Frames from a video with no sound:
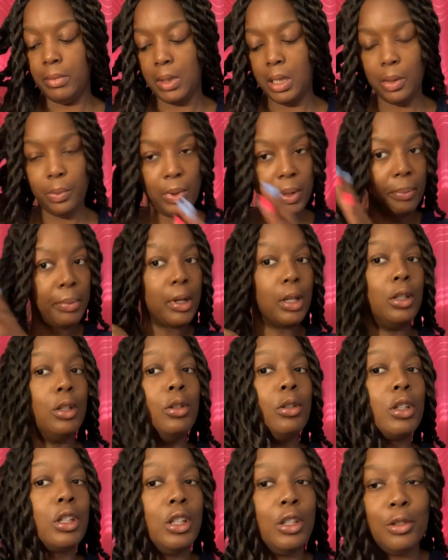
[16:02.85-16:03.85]
I went and put a
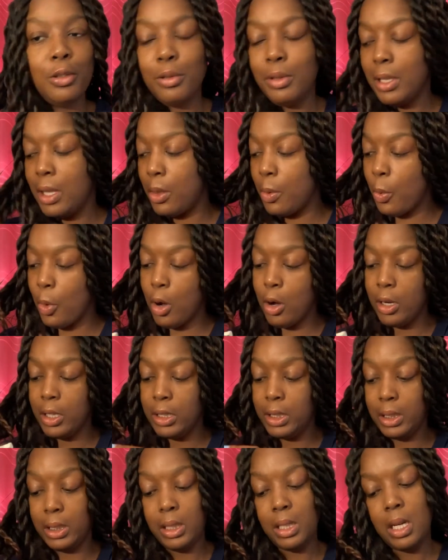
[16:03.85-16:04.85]
load of clothes in the
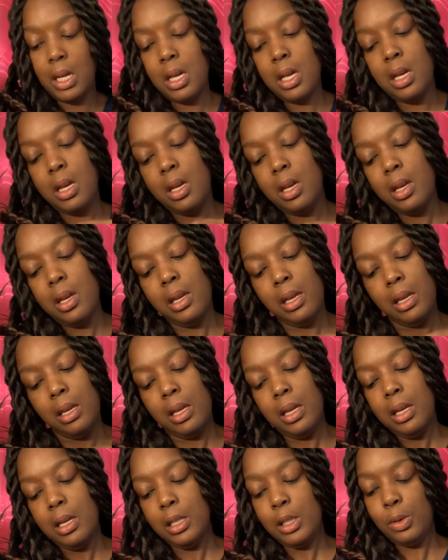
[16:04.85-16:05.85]
wash.
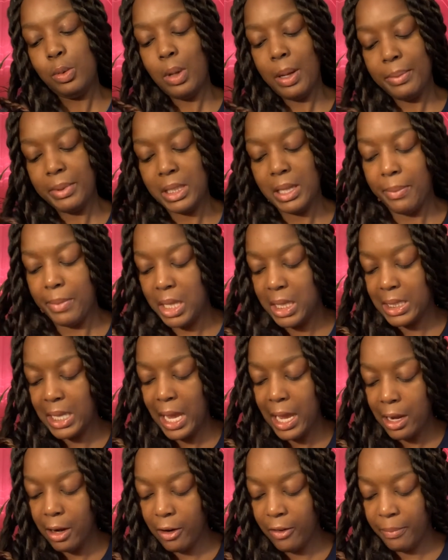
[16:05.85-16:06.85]
Swept some of this
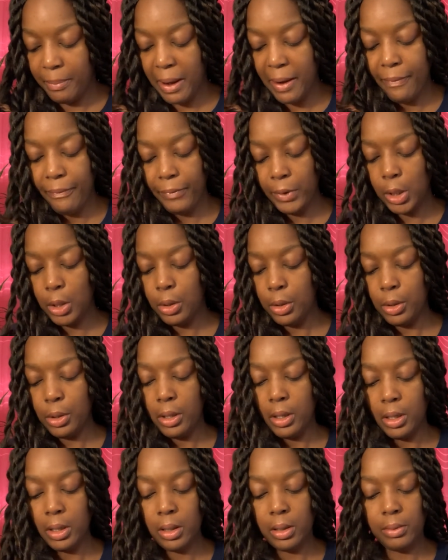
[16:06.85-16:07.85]
hair off my
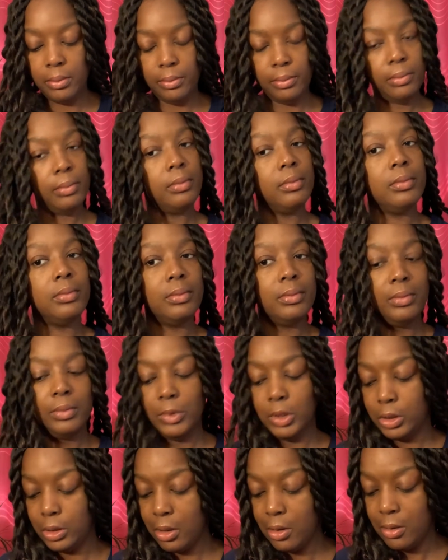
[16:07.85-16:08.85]
floor.
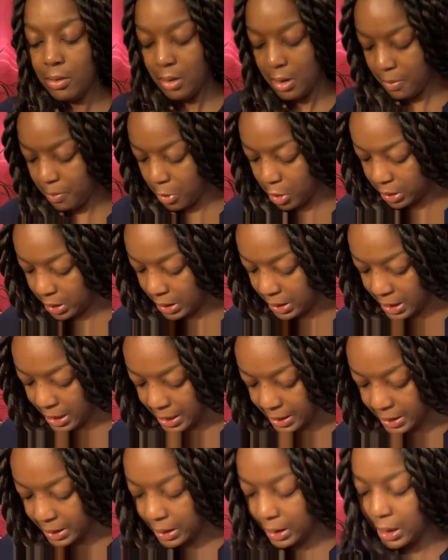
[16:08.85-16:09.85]
So I'm
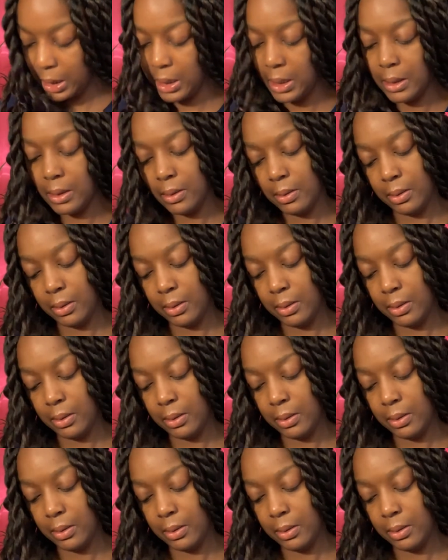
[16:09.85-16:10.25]
multitasking.